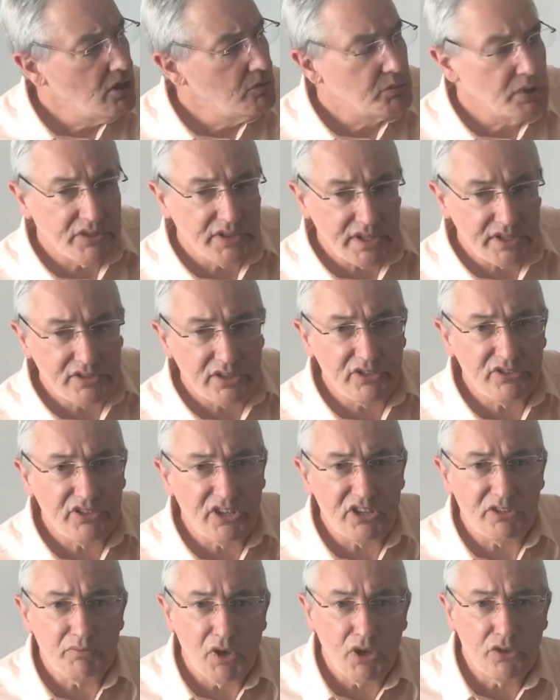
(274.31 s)
but this is
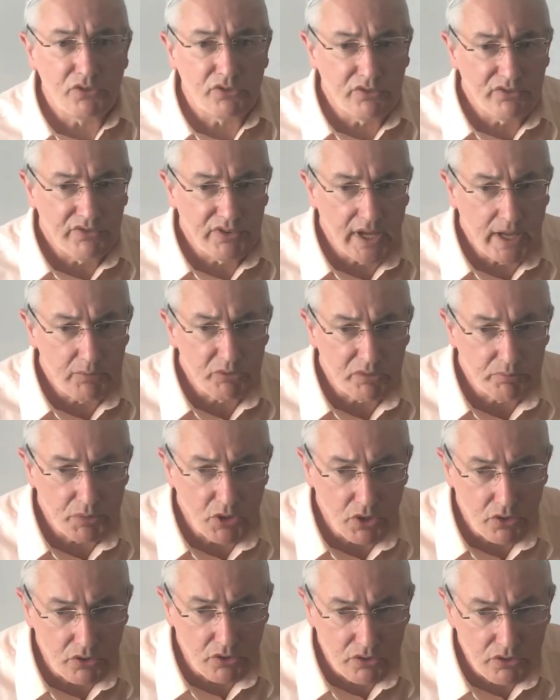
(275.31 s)
his most famous
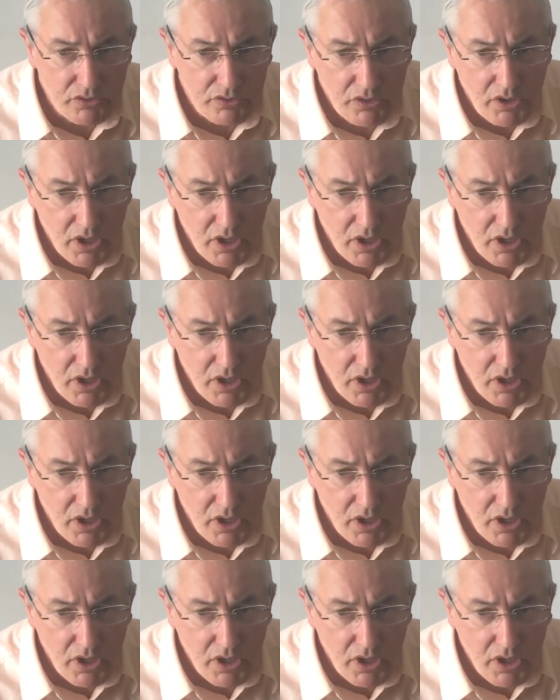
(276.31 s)
book,